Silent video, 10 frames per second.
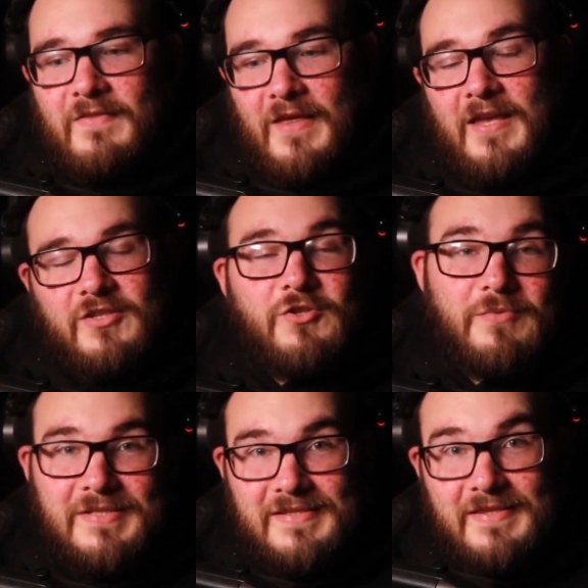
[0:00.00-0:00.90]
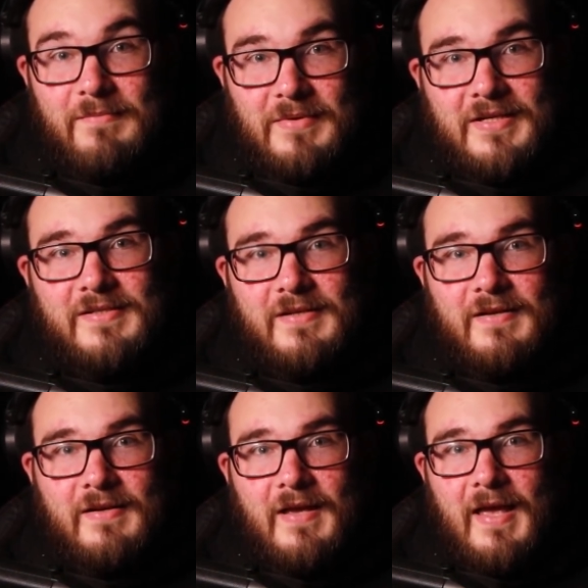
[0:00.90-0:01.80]
The issue is the
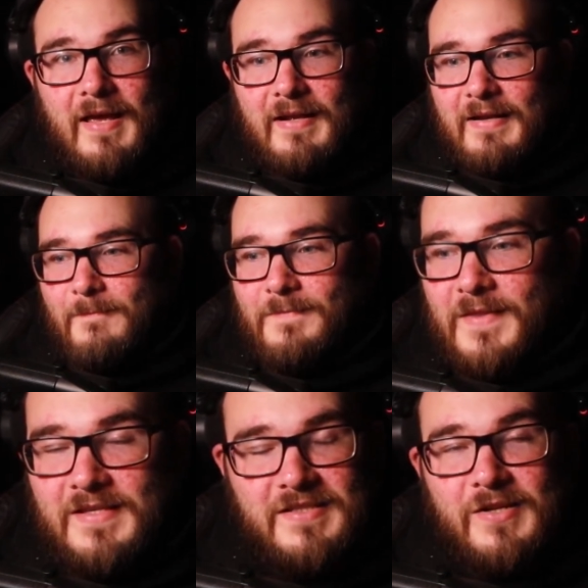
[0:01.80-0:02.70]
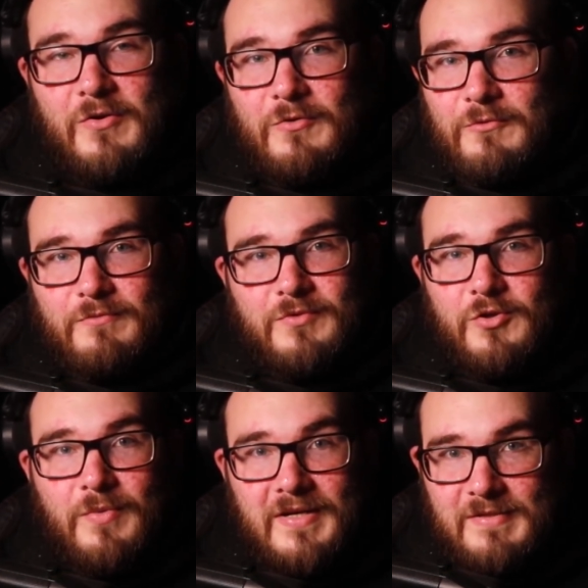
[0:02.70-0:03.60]
mixer, and there's no
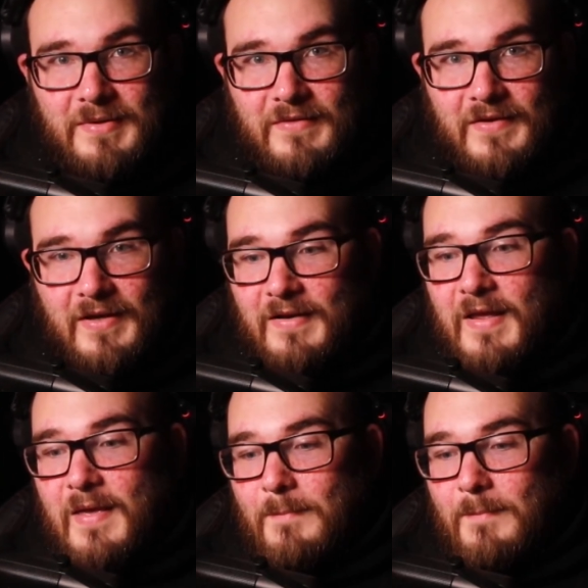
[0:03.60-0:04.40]
two ways about that.